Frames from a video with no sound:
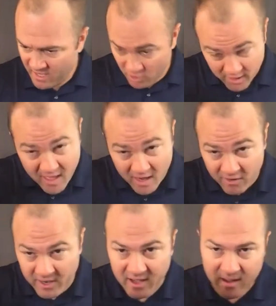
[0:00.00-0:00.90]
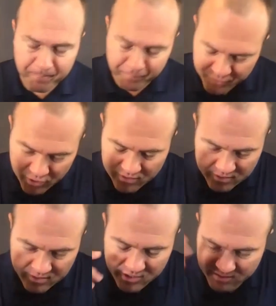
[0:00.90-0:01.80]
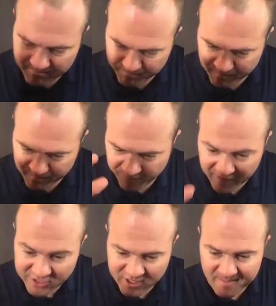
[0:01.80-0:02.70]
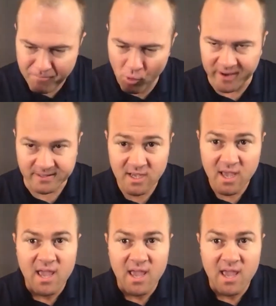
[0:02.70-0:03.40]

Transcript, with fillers: You know, in the area to to just finish that point,